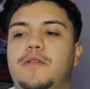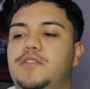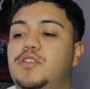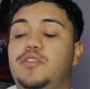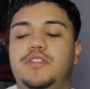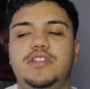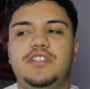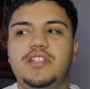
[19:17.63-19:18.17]

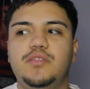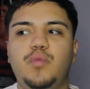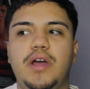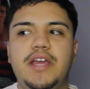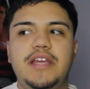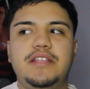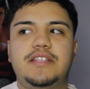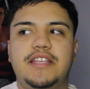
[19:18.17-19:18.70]
this is what
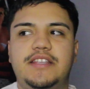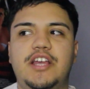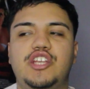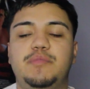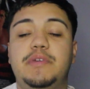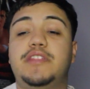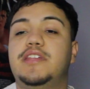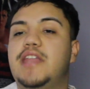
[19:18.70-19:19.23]
he tells
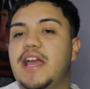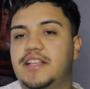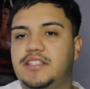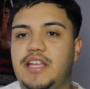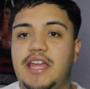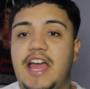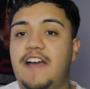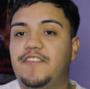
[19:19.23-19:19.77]
me the next
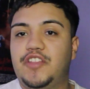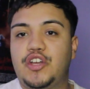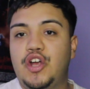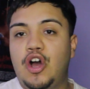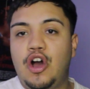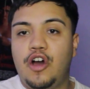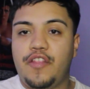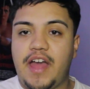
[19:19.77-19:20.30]
day after
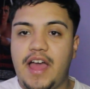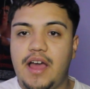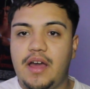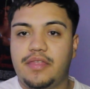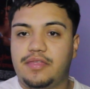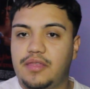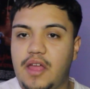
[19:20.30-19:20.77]
all that,